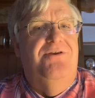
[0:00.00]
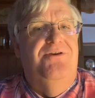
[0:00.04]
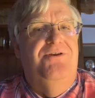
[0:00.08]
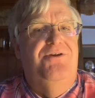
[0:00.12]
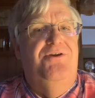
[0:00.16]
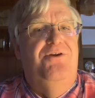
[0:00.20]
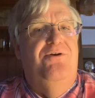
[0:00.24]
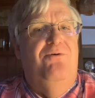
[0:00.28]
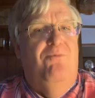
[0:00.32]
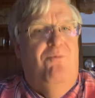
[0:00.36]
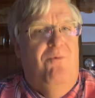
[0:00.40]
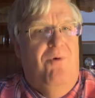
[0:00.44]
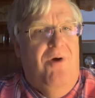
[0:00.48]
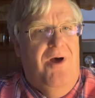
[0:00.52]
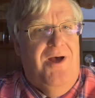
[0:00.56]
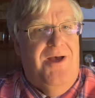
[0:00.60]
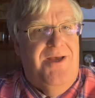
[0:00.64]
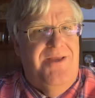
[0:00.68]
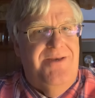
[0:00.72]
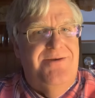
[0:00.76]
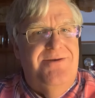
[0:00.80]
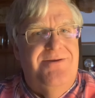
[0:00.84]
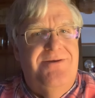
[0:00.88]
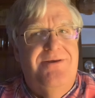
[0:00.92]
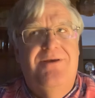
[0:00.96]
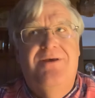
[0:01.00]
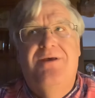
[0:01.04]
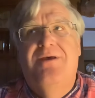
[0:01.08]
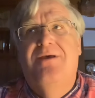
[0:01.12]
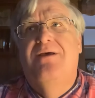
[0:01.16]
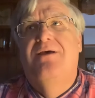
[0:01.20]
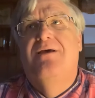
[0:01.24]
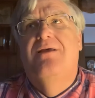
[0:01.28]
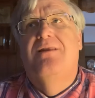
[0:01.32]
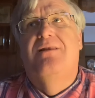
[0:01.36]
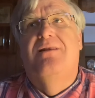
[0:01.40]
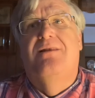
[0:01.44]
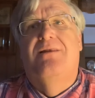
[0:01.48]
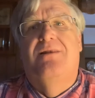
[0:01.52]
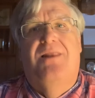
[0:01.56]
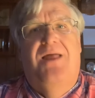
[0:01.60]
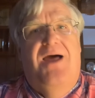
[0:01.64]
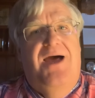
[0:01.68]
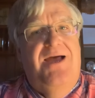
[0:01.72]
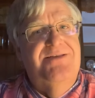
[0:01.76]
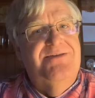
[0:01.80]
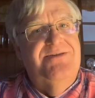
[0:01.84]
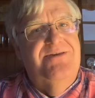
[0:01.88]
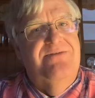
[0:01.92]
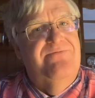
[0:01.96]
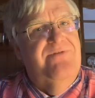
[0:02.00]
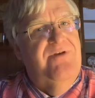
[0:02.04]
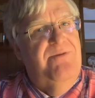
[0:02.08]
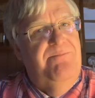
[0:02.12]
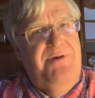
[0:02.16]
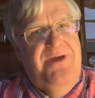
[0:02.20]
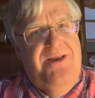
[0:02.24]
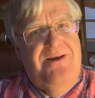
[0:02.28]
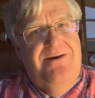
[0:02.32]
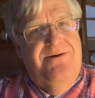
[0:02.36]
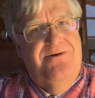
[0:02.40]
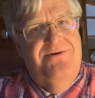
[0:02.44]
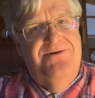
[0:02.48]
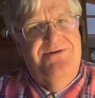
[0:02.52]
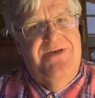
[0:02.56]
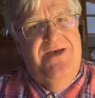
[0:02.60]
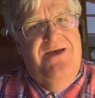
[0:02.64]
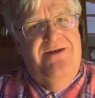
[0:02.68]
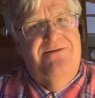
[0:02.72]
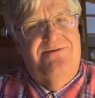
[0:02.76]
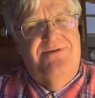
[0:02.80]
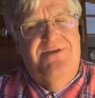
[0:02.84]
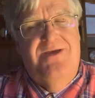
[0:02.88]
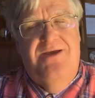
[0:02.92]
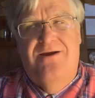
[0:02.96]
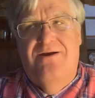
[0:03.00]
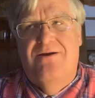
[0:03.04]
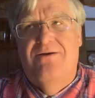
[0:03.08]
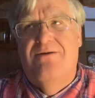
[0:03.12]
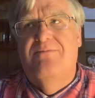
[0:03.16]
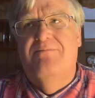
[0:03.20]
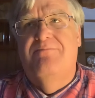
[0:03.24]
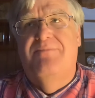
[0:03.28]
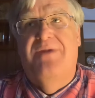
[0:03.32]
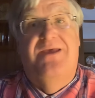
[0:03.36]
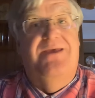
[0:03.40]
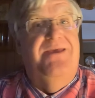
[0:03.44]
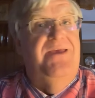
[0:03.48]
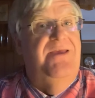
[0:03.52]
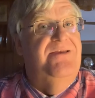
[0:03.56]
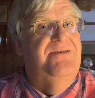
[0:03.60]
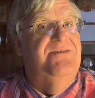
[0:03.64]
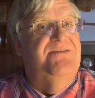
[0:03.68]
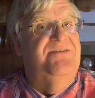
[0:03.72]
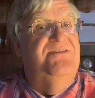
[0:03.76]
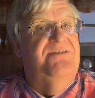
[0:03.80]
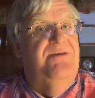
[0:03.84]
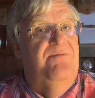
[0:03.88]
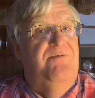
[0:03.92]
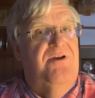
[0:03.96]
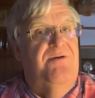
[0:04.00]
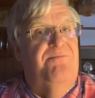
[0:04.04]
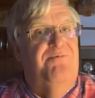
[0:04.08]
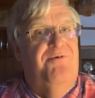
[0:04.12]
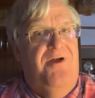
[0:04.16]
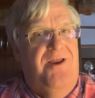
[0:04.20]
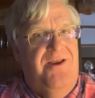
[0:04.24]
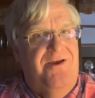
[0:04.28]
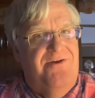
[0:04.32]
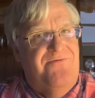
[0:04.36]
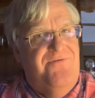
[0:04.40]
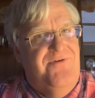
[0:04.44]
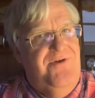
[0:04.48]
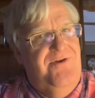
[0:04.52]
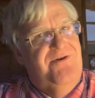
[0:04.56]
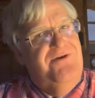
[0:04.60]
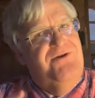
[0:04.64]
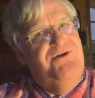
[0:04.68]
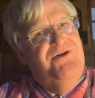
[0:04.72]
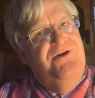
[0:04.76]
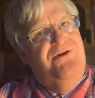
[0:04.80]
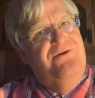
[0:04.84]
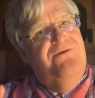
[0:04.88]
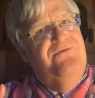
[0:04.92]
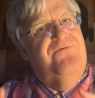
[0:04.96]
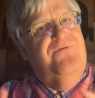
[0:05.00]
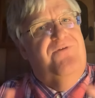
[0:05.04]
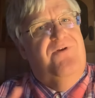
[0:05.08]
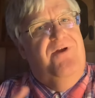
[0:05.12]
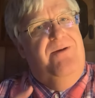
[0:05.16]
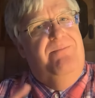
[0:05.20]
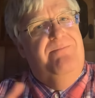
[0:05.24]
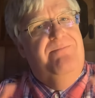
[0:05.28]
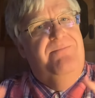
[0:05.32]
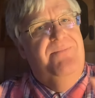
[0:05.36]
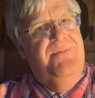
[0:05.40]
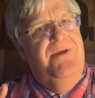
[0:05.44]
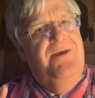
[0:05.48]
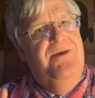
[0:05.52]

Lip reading: You want lots of competitors out there making similar products for you to choose from.